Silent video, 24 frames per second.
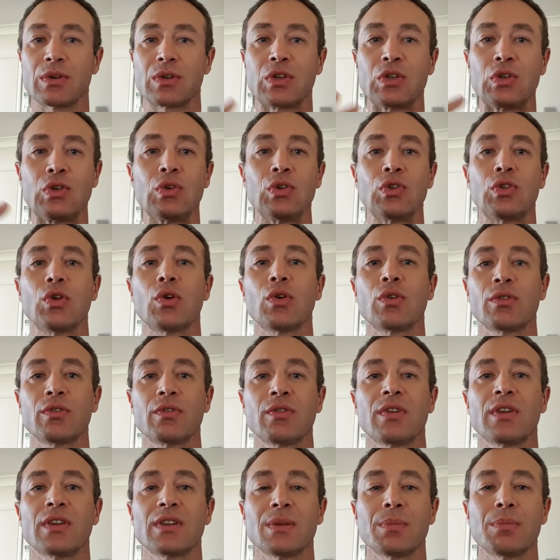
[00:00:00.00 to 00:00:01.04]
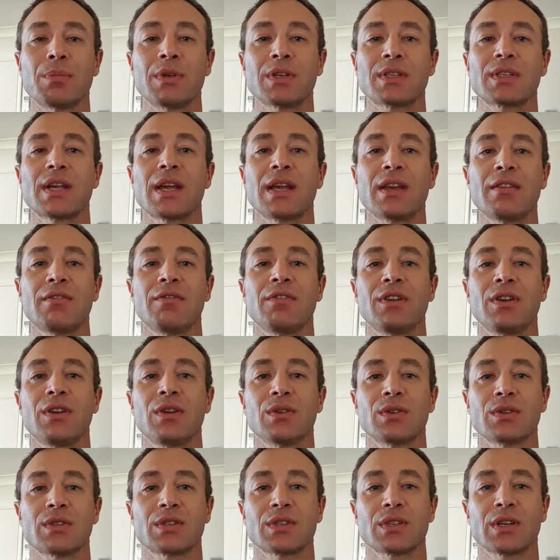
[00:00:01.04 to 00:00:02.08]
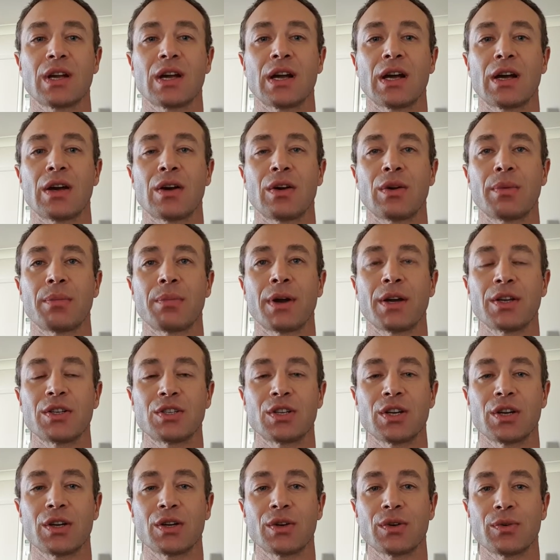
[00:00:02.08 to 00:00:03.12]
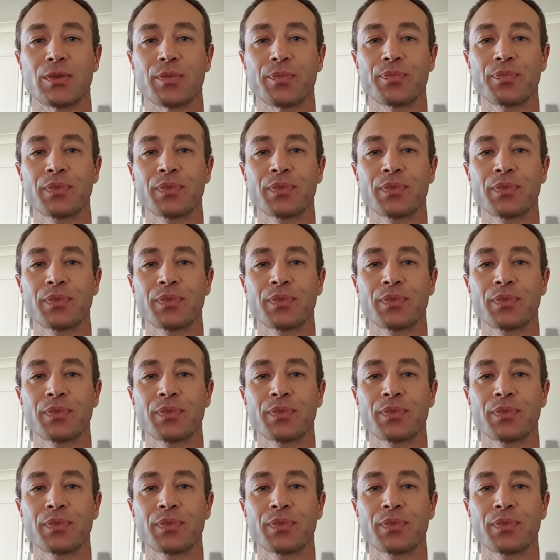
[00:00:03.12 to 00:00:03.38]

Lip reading: you don't miss any videos on my channel.